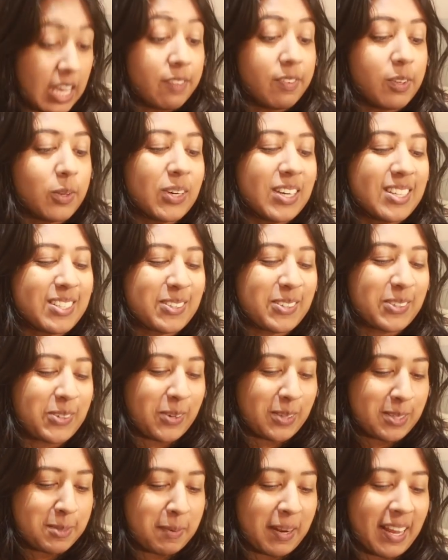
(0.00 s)
If you guys could
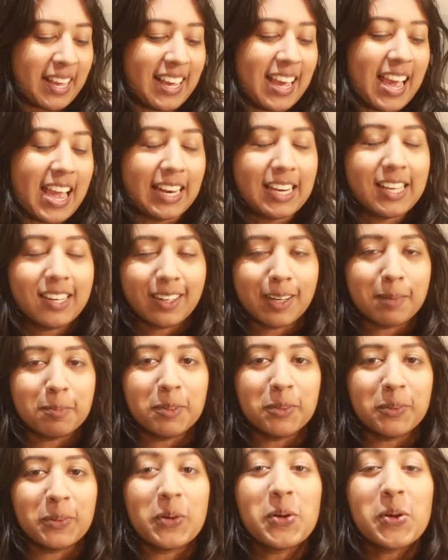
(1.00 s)
cosplay any
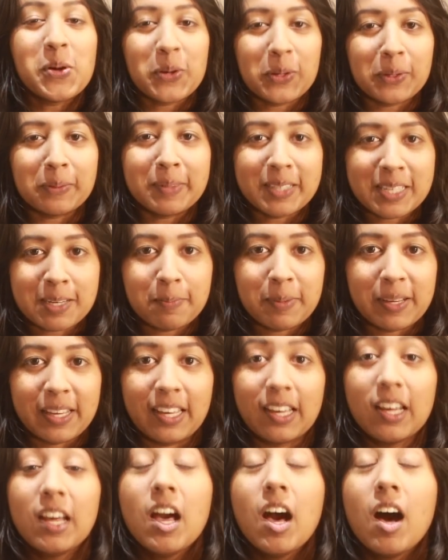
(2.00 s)
couple, who would it be?